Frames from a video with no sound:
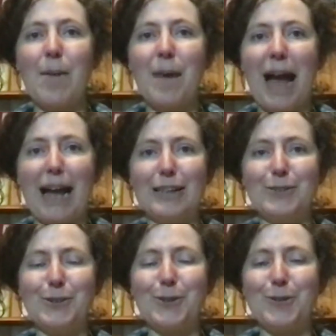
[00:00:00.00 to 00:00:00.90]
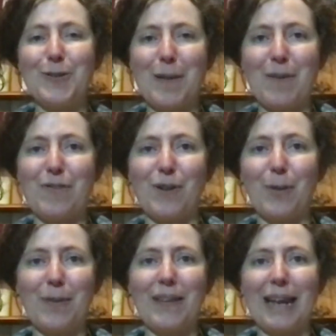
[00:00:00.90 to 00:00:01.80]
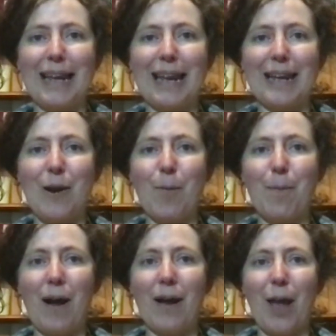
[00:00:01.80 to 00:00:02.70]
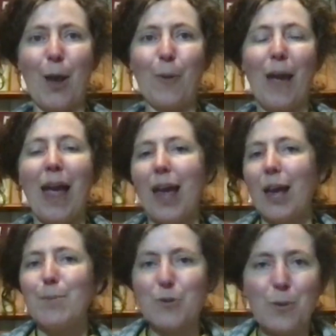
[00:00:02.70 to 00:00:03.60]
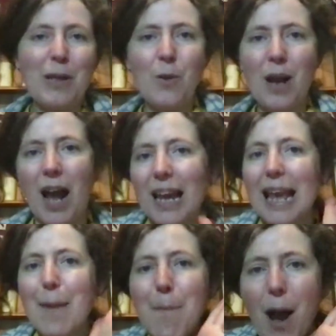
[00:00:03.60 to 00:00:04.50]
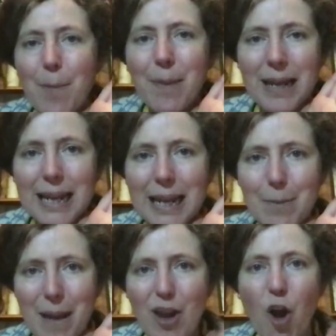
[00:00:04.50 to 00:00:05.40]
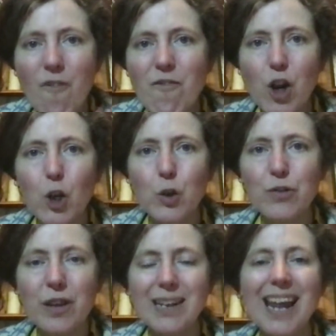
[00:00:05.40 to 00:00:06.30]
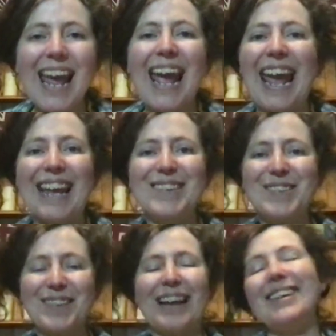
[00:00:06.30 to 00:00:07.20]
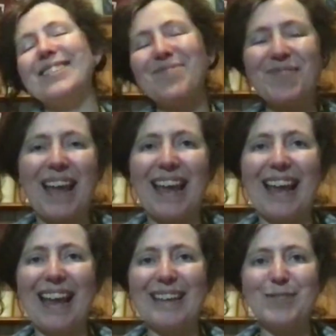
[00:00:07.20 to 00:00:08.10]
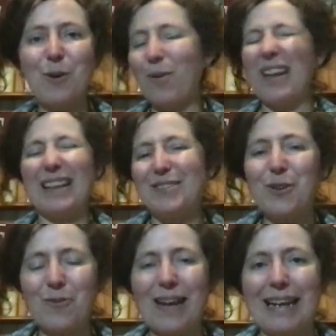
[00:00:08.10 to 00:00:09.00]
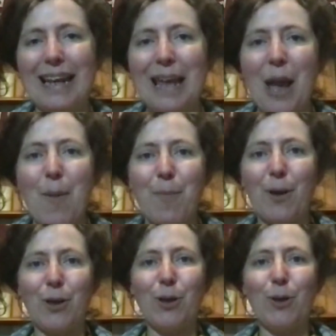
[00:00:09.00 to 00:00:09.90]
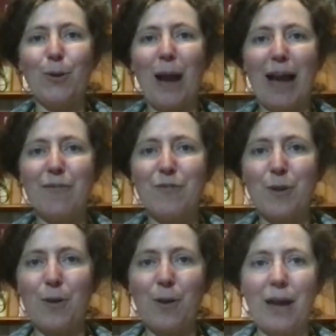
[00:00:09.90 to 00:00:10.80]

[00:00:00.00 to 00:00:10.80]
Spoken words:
And you can do that by following the link in our bio. Between you and I, it might be a little bit convoluted. It's not really, but you have to